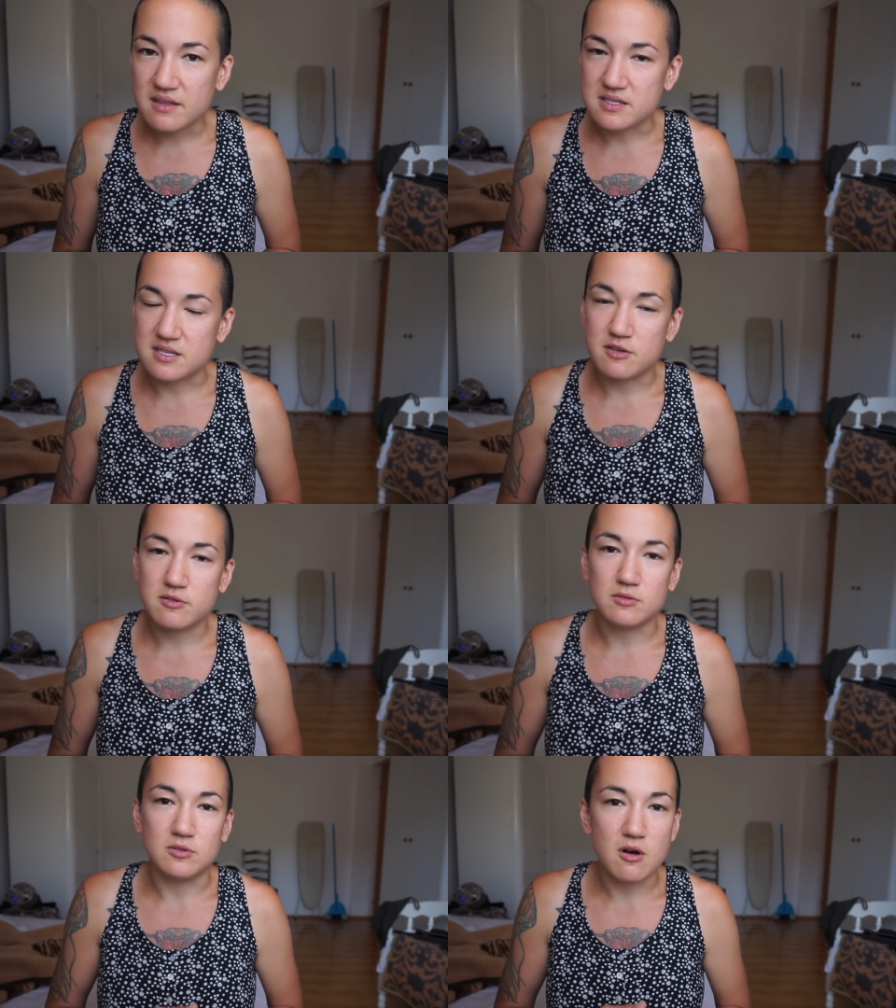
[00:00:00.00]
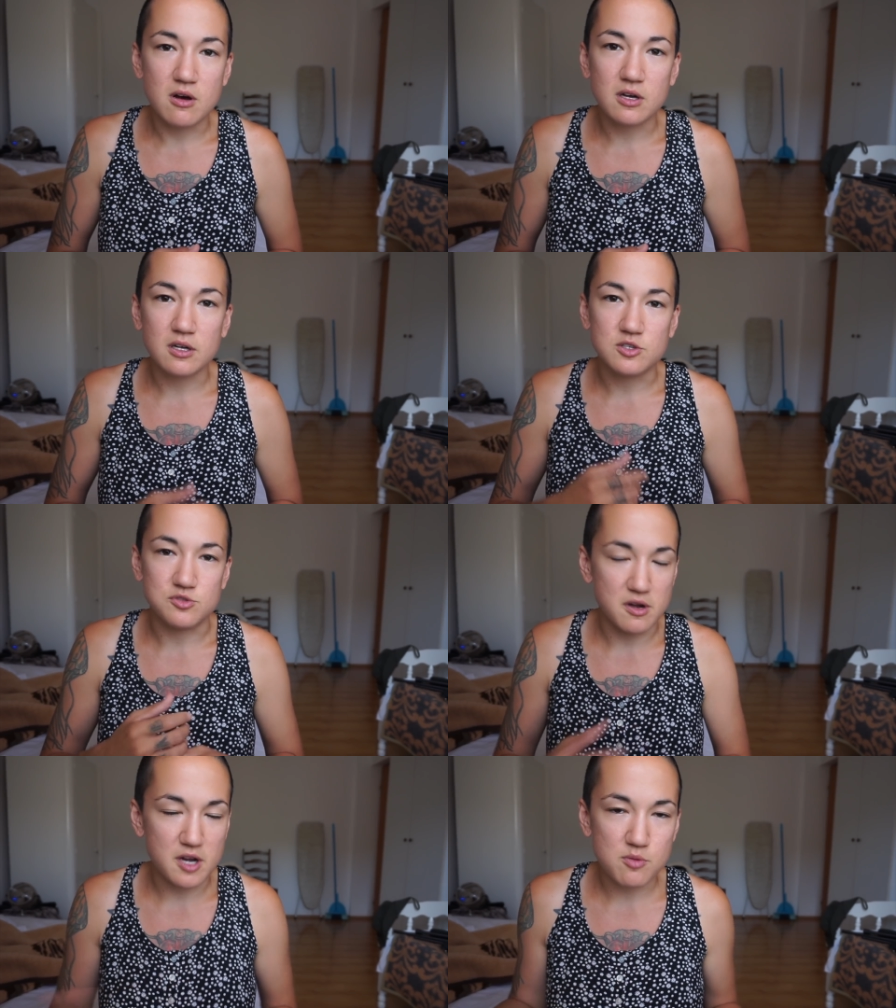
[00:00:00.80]
That's another long,
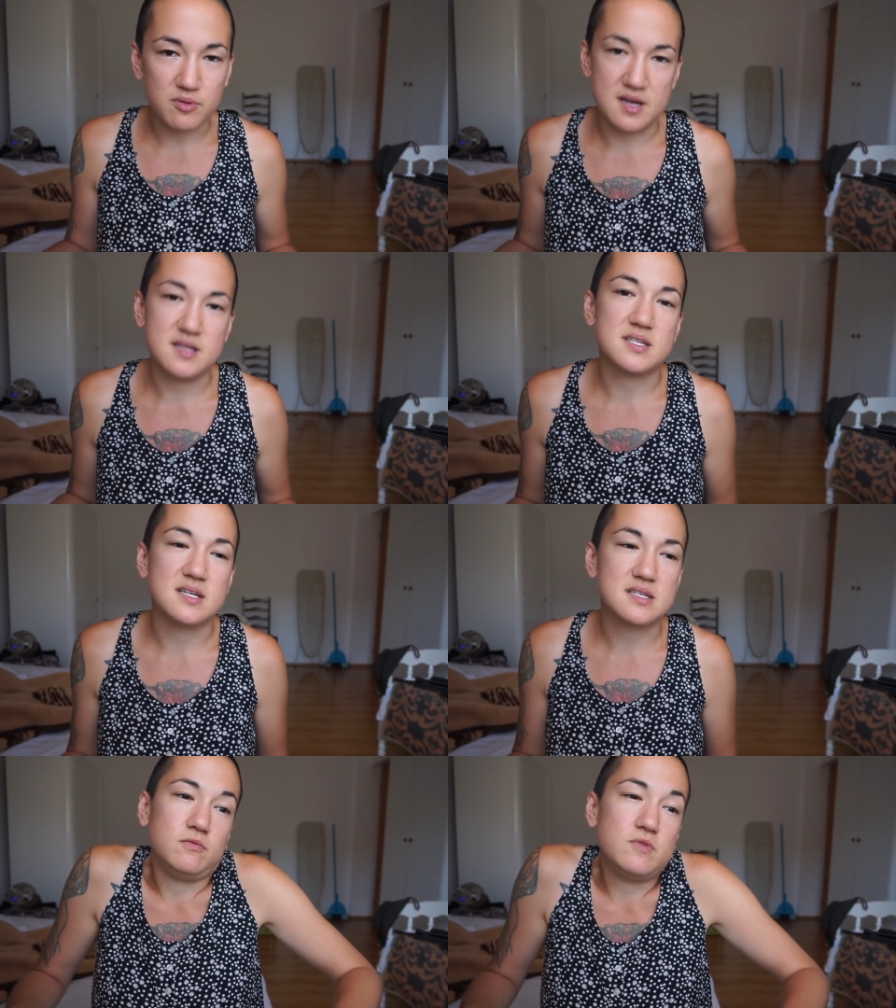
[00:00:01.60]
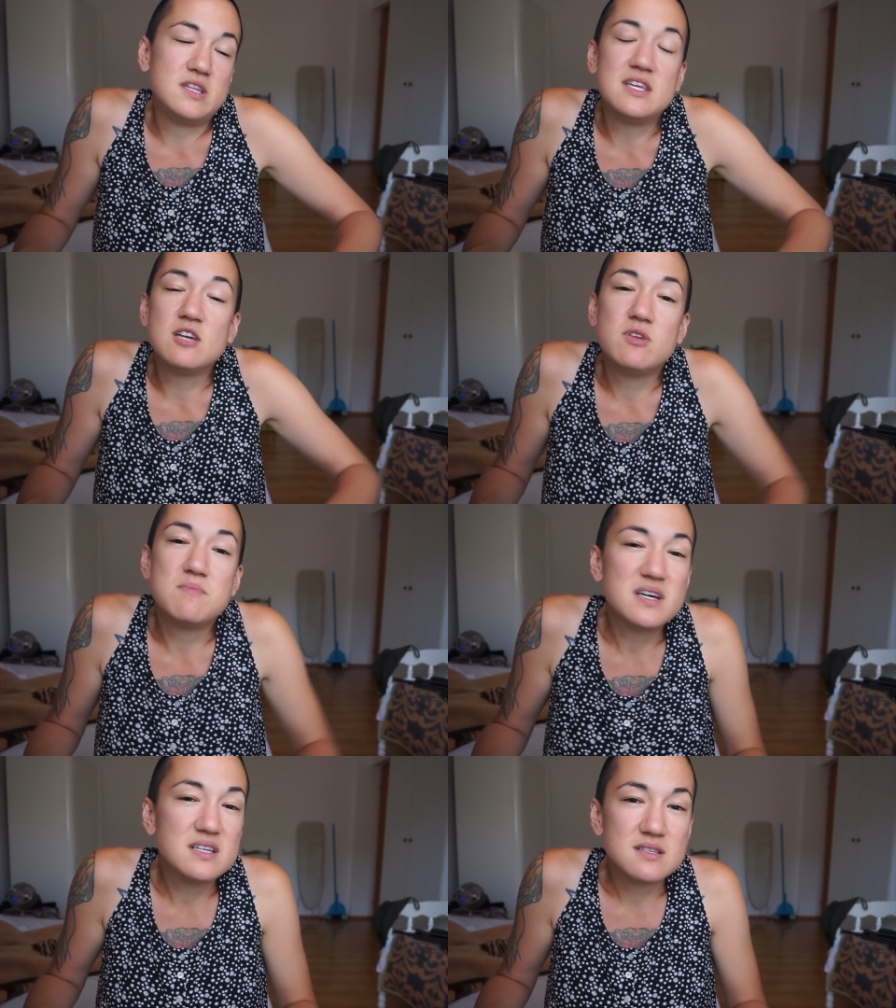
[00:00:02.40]
drawn-out process. We think we
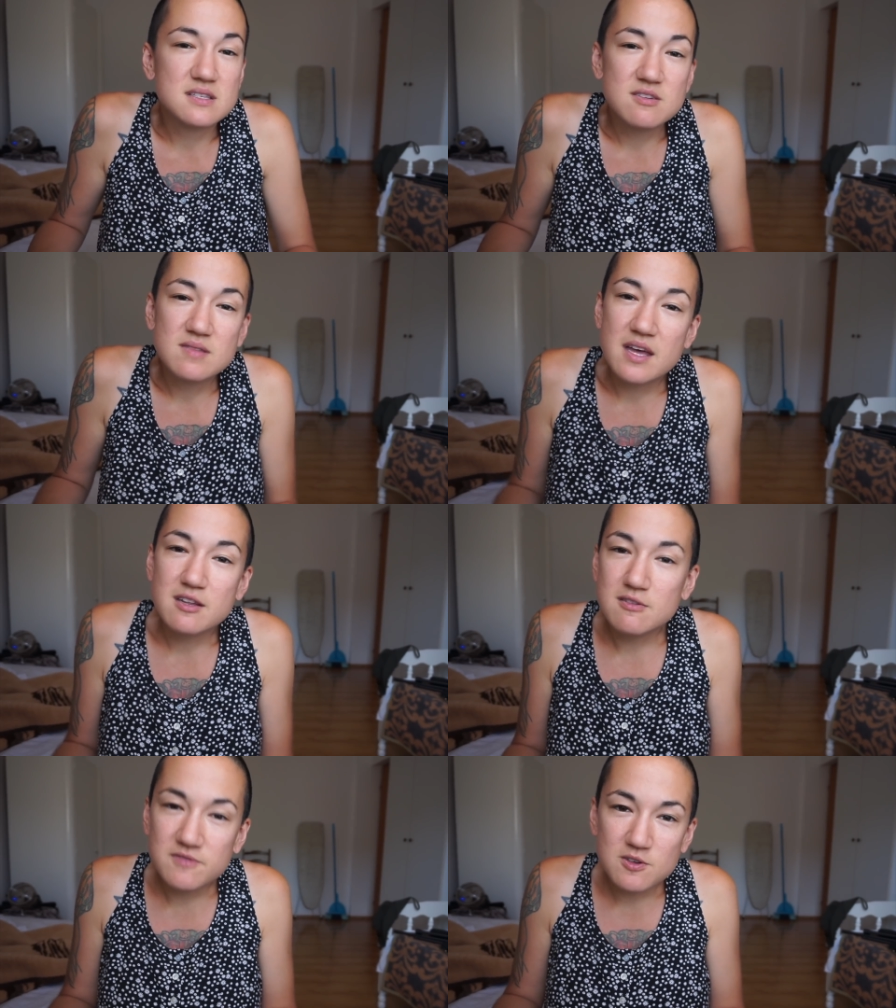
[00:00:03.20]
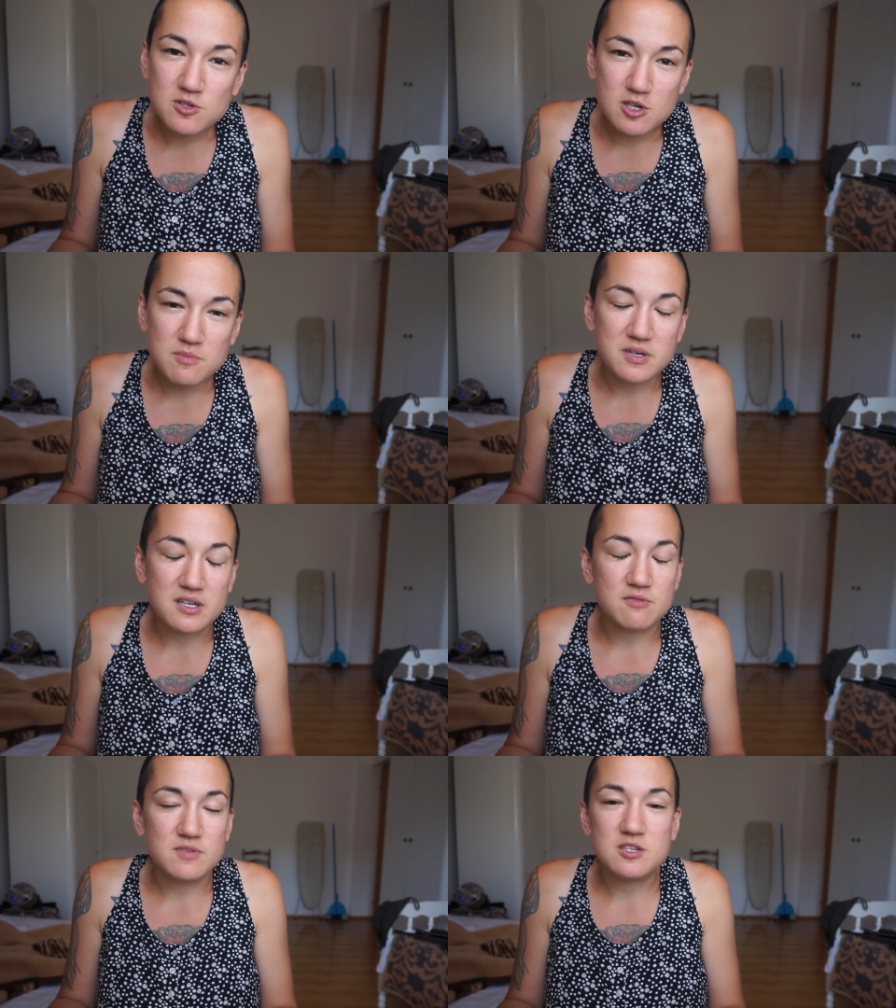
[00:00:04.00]
might do that in the future,
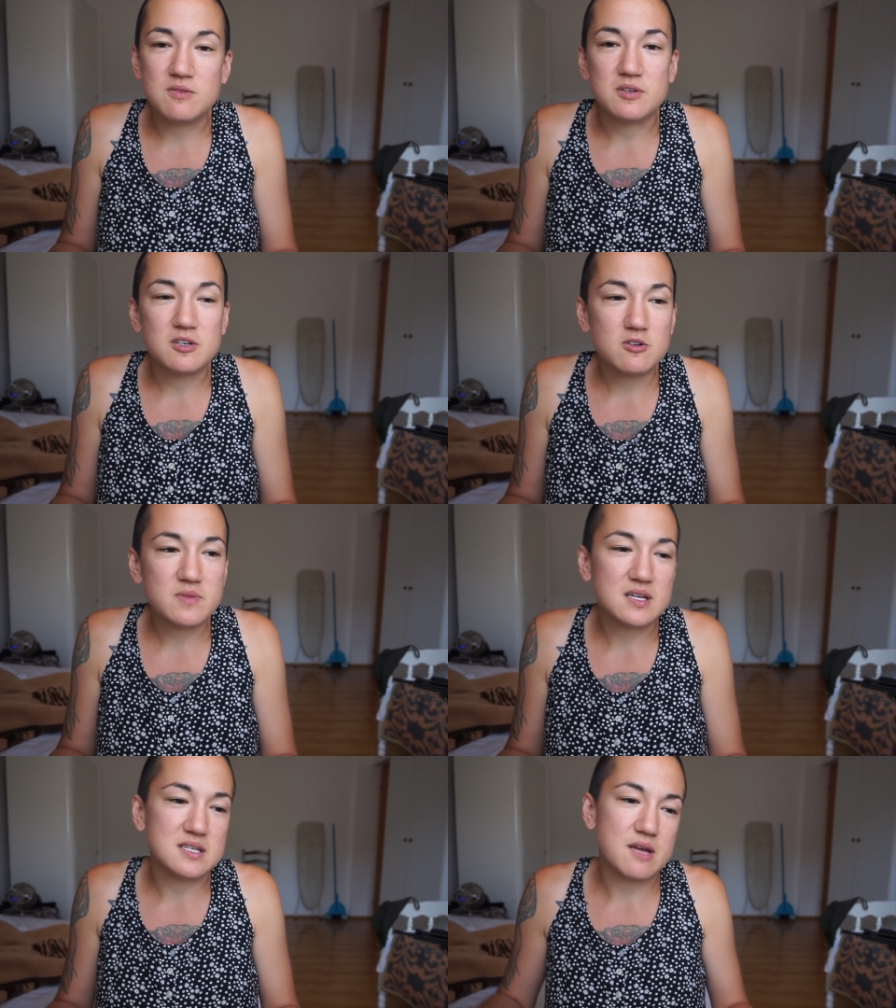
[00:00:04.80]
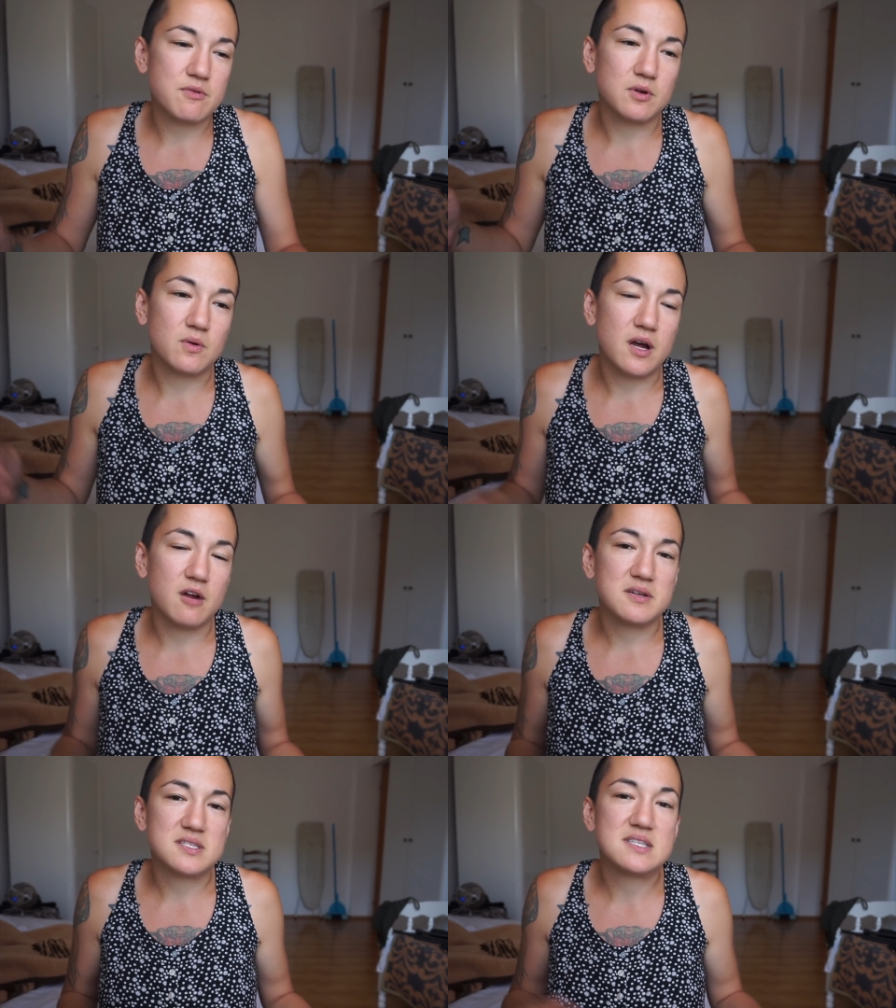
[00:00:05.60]
but we don't know because that would
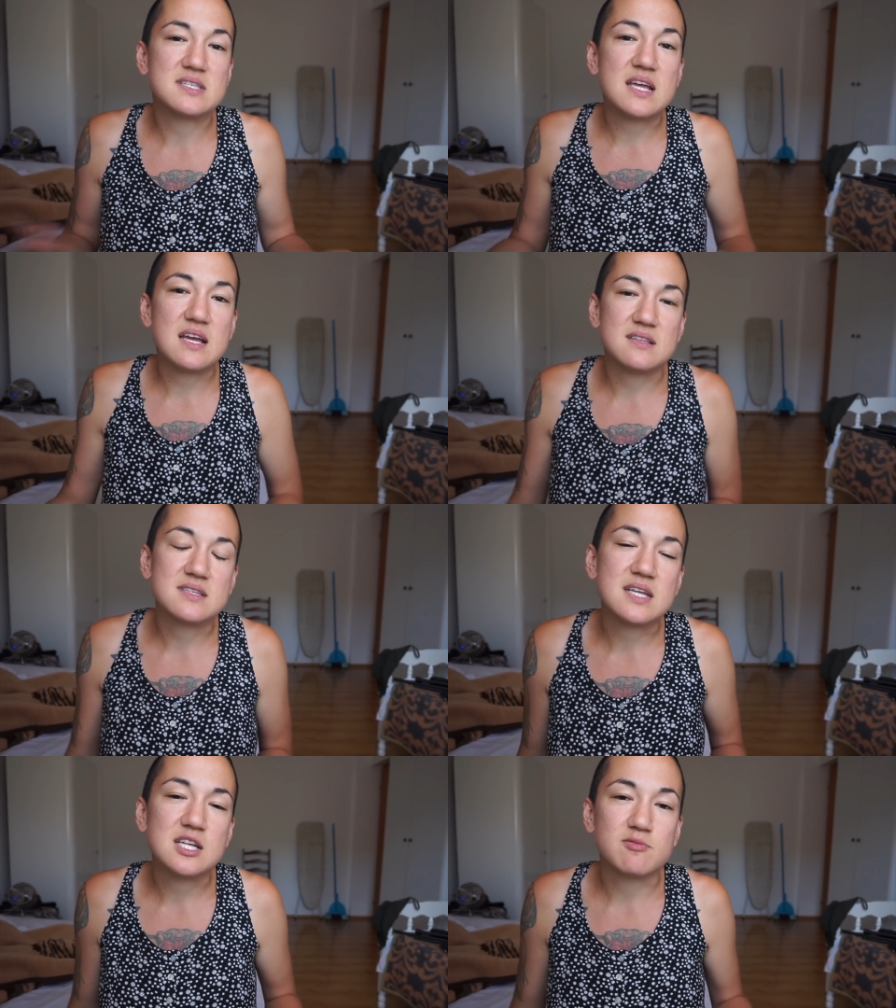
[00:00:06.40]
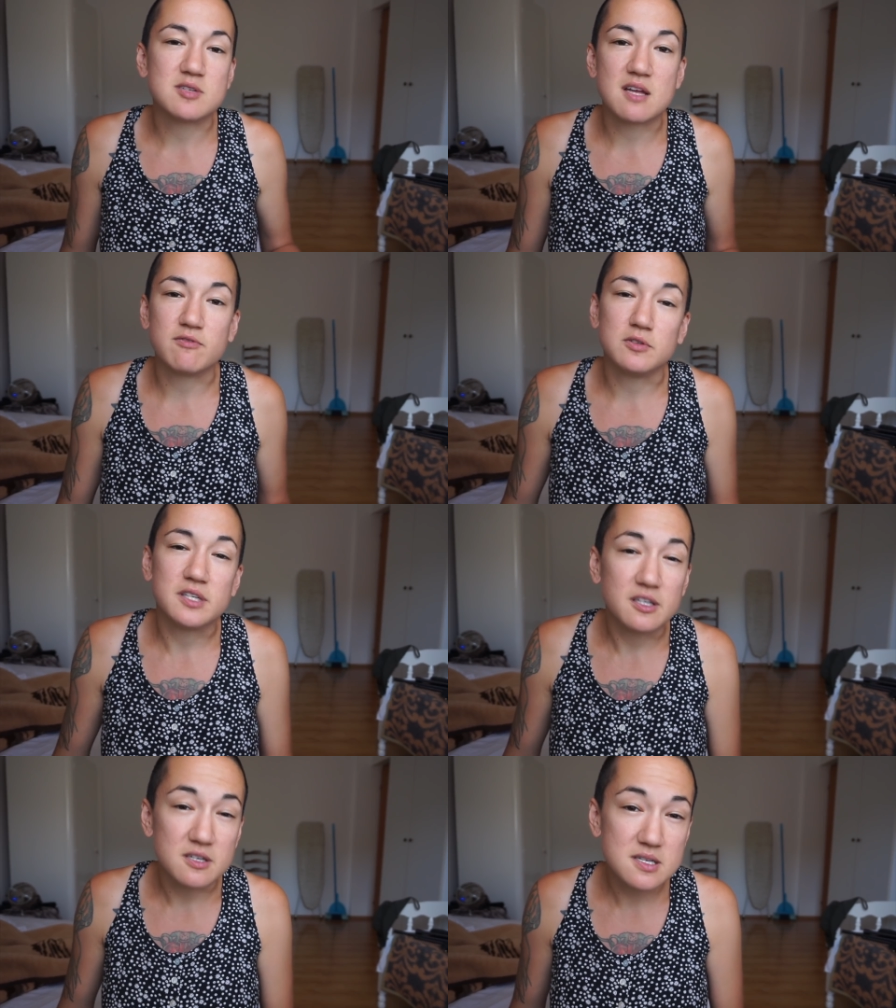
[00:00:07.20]
require us to stay in the States for several
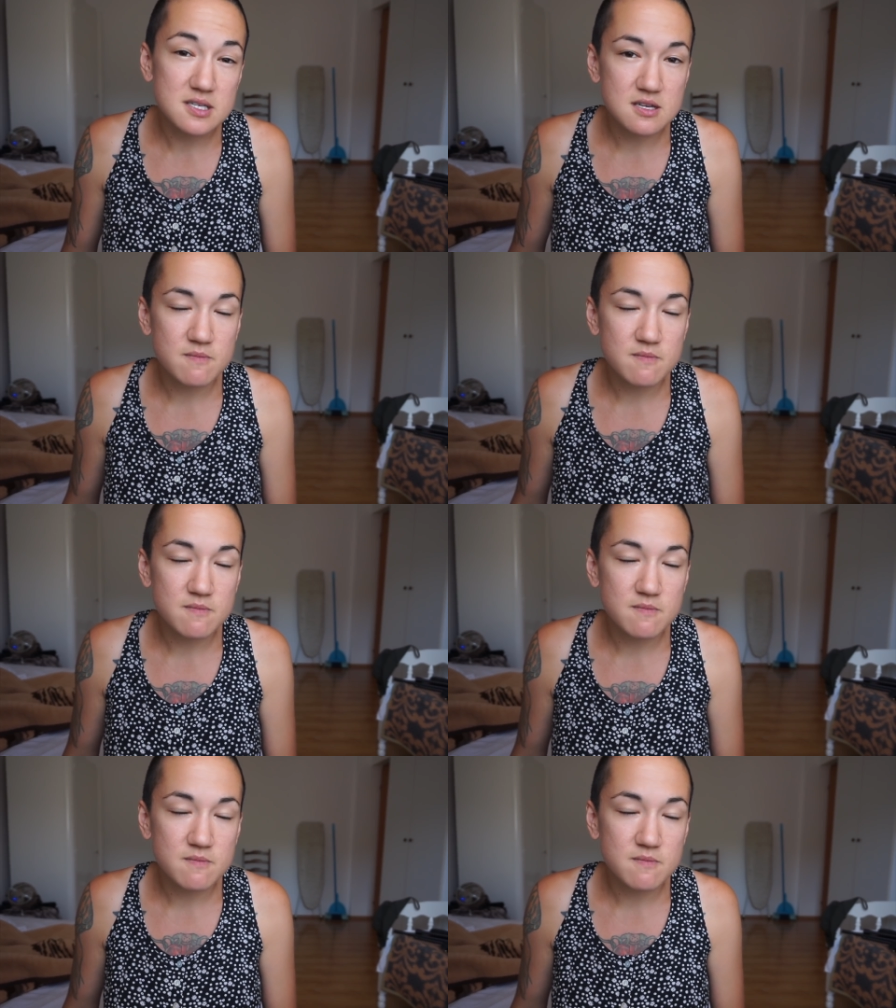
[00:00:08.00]
years